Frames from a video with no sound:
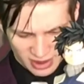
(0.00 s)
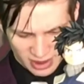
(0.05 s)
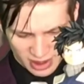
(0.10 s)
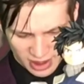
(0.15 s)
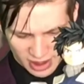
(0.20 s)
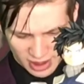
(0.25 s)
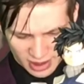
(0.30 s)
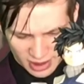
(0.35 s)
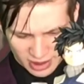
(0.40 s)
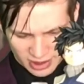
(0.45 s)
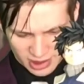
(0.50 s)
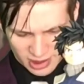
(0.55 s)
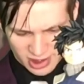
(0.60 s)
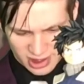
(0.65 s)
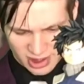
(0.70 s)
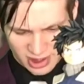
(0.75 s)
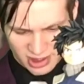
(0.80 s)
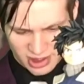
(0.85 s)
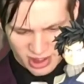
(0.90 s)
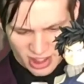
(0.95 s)
Then you see a
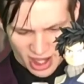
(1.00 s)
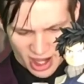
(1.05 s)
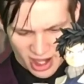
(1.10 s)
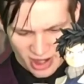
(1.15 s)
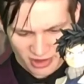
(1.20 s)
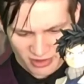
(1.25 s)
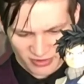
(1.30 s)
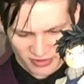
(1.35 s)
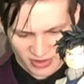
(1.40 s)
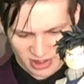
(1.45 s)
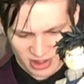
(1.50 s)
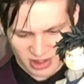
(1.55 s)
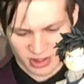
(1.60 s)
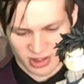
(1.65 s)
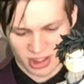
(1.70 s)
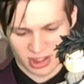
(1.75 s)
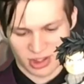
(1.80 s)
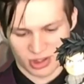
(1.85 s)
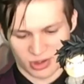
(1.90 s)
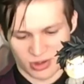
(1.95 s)
shot of just
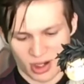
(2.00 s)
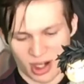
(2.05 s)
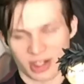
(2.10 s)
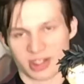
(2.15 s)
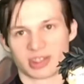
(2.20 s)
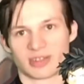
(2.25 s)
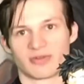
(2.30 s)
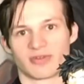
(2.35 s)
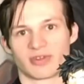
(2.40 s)
destruction from